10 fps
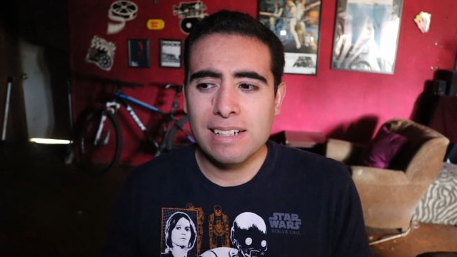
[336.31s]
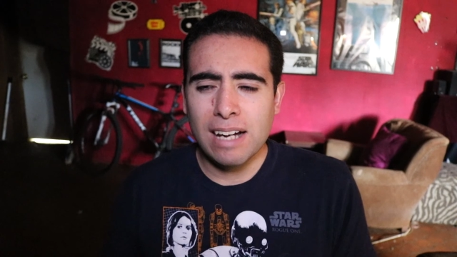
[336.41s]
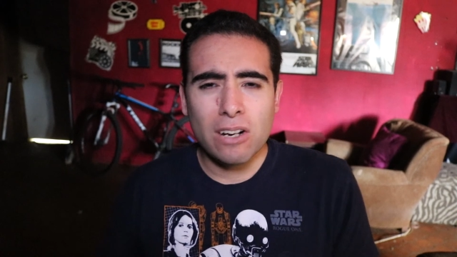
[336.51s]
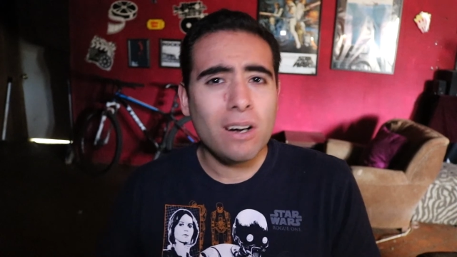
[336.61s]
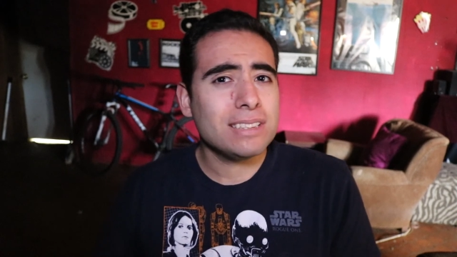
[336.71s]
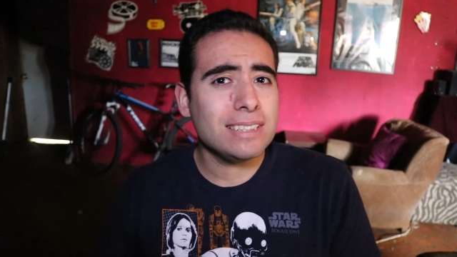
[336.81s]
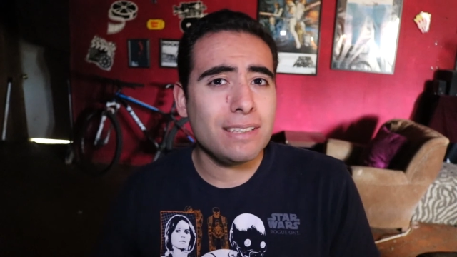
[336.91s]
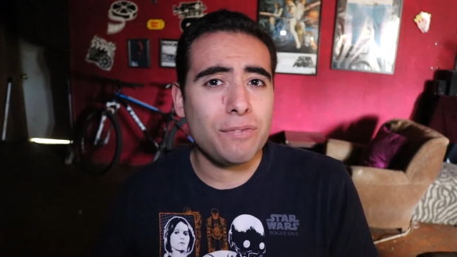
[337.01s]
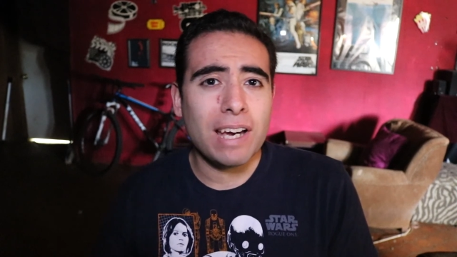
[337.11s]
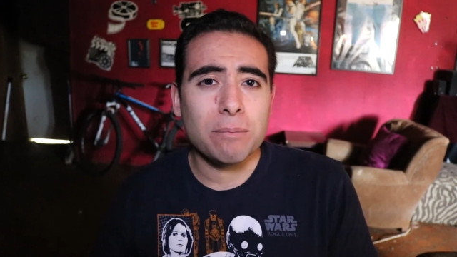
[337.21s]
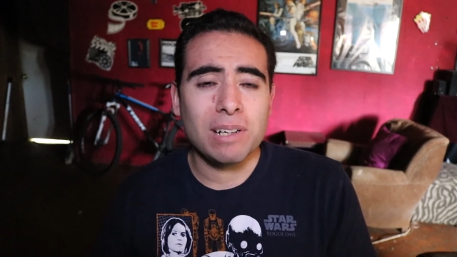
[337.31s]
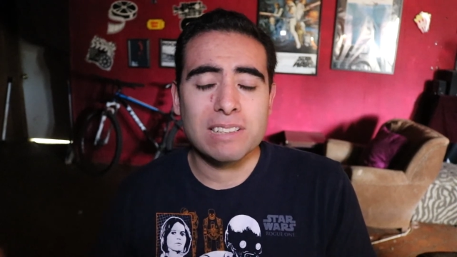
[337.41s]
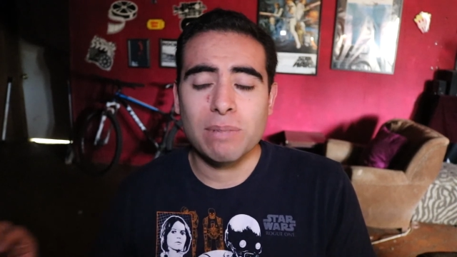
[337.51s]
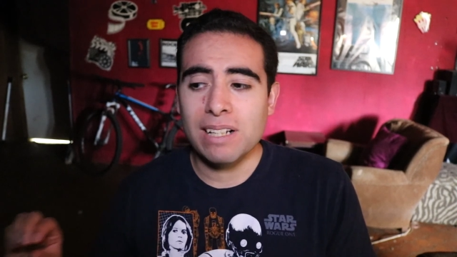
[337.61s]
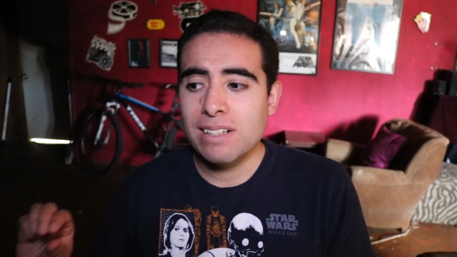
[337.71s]
Not all DC
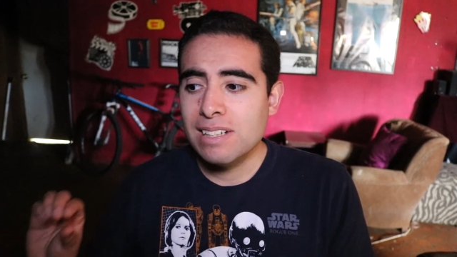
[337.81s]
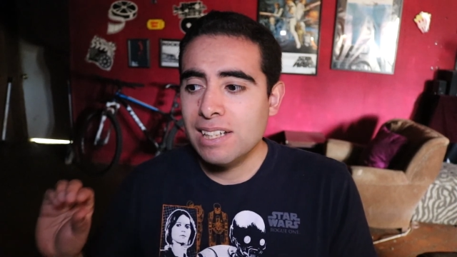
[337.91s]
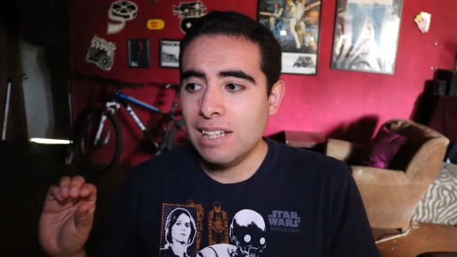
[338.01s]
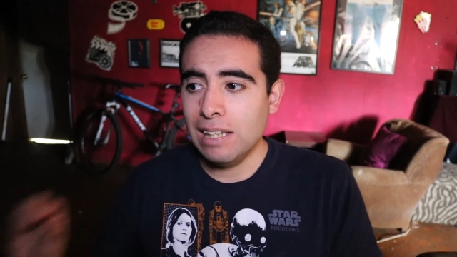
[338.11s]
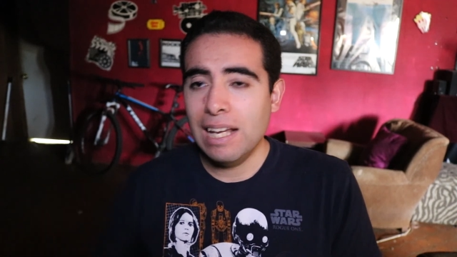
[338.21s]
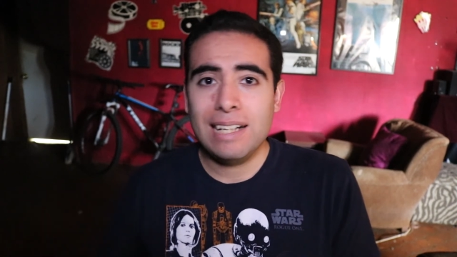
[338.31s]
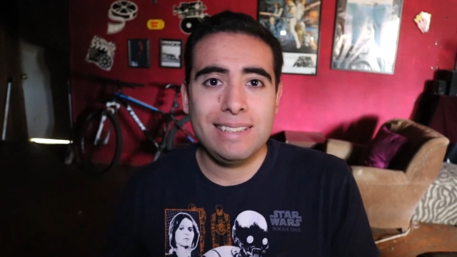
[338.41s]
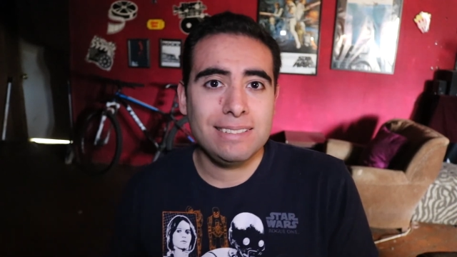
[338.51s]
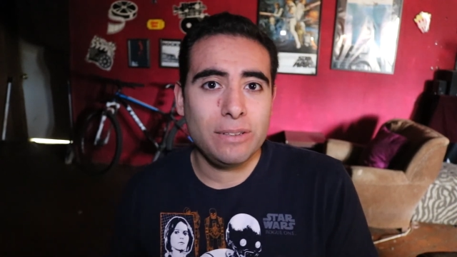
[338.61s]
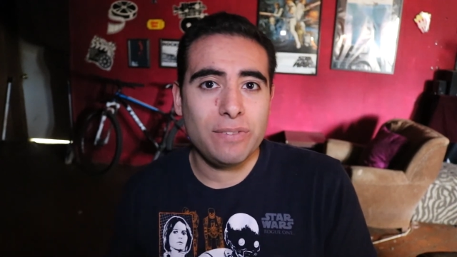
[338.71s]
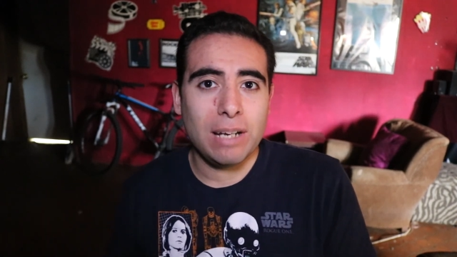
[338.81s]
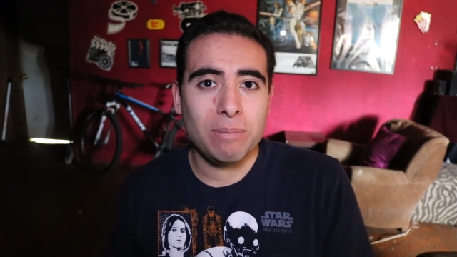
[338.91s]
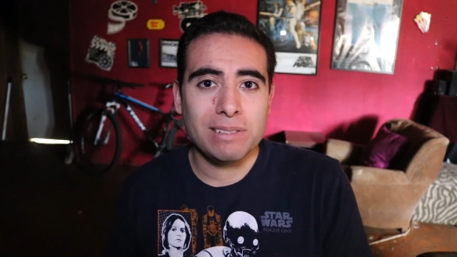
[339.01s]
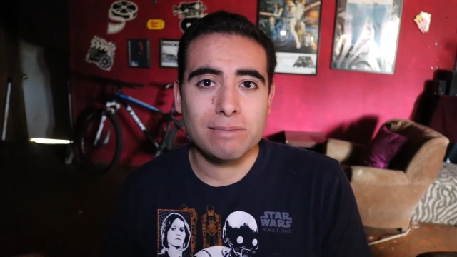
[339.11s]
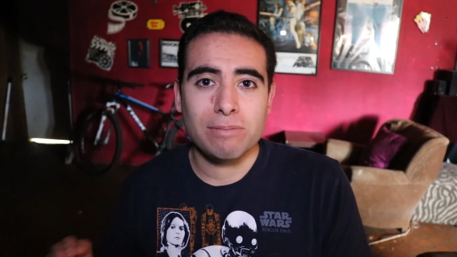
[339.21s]
fanboys, but a lot of DC
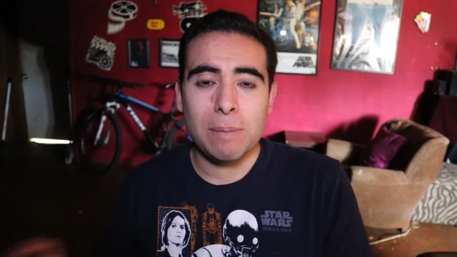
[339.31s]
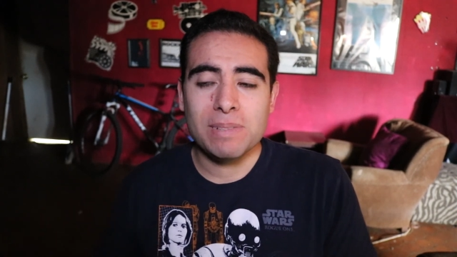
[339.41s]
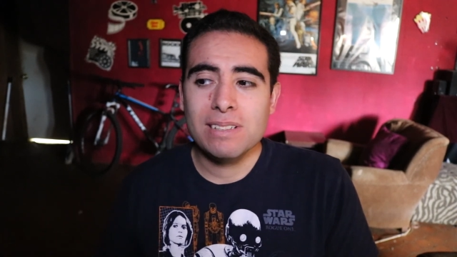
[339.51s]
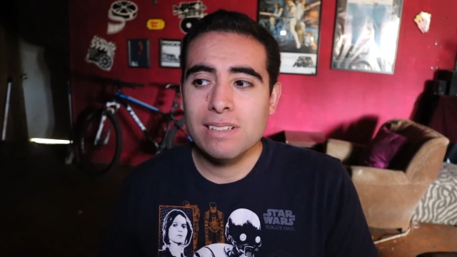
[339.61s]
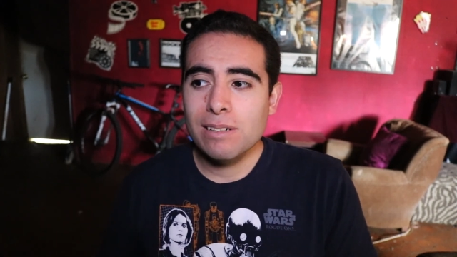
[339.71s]
fanboys ripped